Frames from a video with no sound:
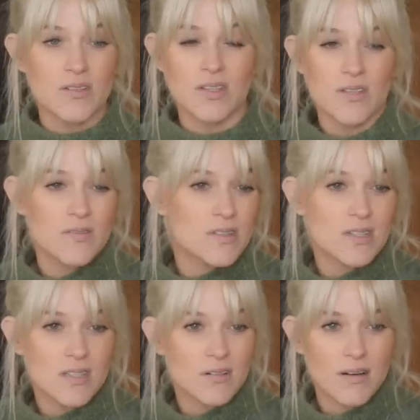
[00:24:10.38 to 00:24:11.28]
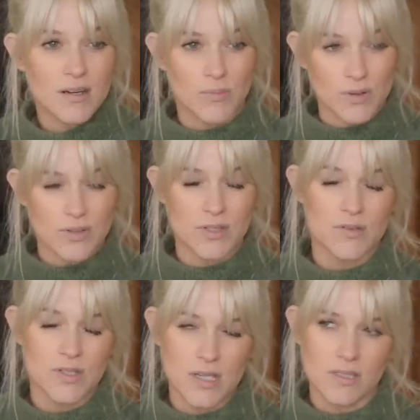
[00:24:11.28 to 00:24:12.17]
it, she was just incredible.
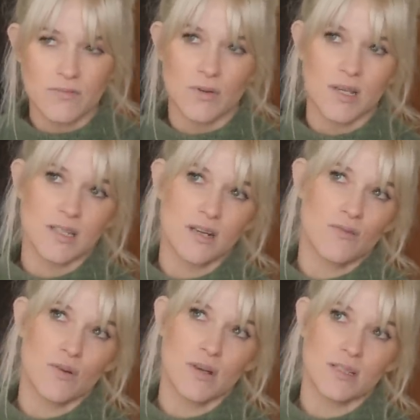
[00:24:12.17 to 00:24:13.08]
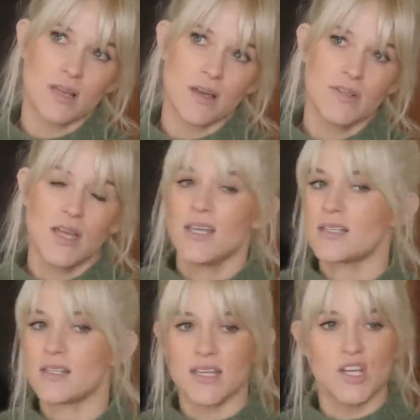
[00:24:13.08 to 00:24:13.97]
So she's a voice that I've always loved.
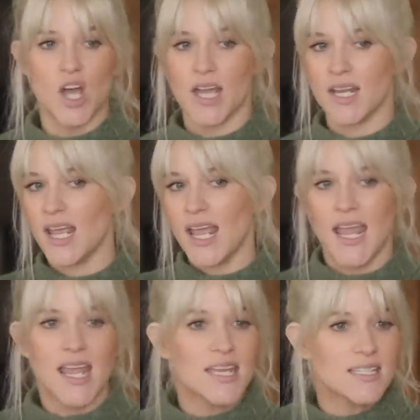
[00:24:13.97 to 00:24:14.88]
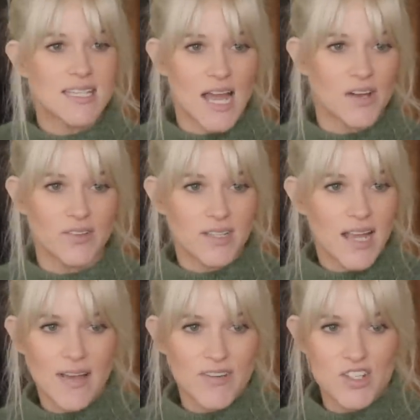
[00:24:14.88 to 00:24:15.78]
Celine Dion, hands down.
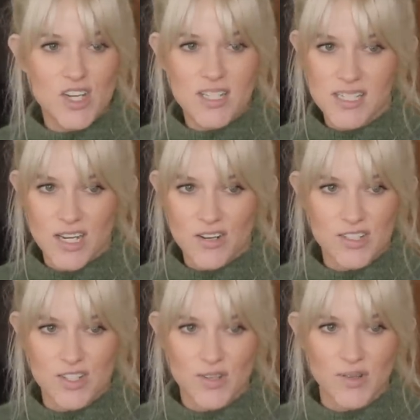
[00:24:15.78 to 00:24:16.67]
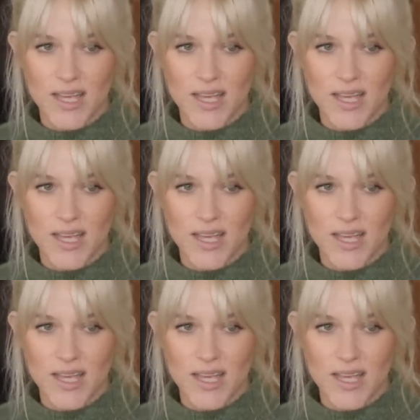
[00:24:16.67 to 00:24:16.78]
Having yes. just seen her too,